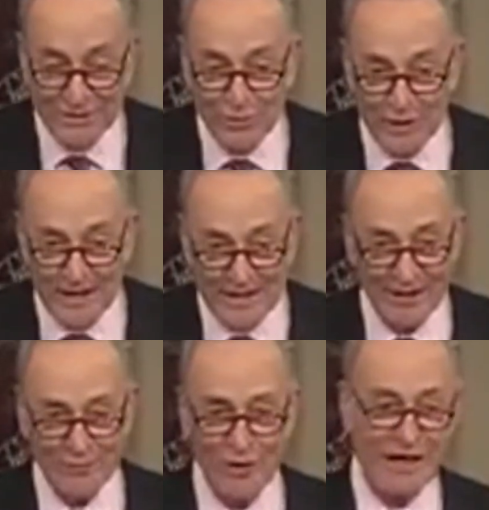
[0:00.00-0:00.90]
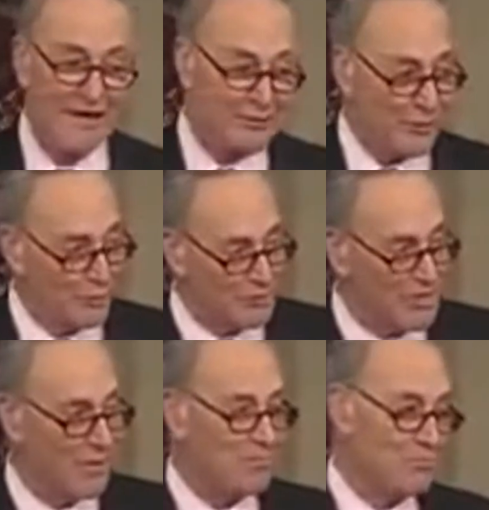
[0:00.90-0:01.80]
way on what I thought was
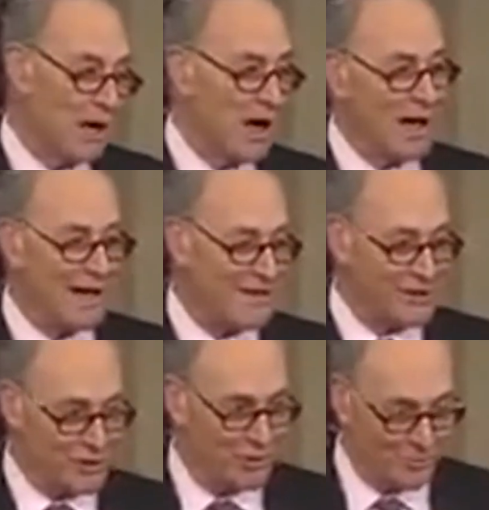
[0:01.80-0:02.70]
my issue.